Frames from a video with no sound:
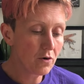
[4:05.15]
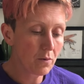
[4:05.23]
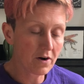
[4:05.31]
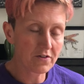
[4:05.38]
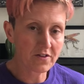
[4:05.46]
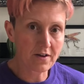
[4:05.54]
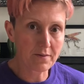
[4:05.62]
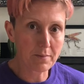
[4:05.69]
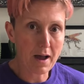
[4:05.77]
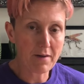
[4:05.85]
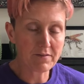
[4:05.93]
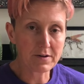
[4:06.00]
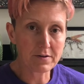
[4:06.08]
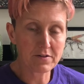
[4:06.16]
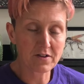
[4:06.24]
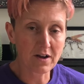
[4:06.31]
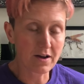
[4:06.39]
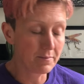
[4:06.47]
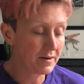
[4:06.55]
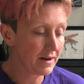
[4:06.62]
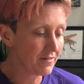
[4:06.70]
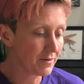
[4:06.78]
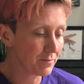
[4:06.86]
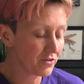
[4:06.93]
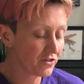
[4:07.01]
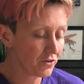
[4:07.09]
whereas I haven't been able to
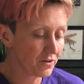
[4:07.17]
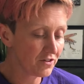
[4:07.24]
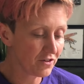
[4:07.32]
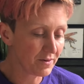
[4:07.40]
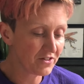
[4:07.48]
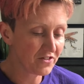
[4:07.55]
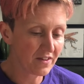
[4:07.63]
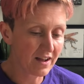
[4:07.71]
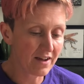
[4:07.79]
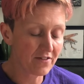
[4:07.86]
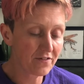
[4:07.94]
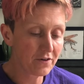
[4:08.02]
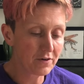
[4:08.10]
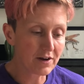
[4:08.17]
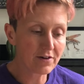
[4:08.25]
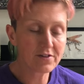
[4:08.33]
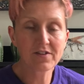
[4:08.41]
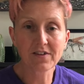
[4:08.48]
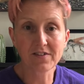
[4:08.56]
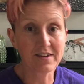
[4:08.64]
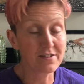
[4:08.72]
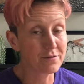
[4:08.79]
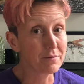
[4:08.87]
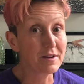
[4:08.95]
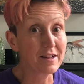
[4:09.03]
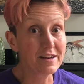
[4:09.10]
pursue it so much in the last few years because it is
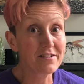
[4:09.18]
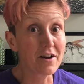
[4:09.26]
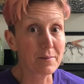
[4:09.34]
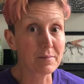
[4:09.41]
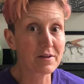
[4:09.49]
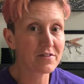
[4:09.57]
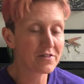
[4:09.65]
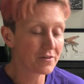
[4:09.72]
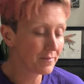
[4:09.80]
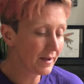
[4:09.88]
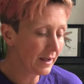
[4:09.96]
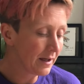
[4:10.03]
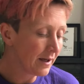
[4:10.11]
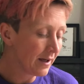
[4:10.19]
really time consuming.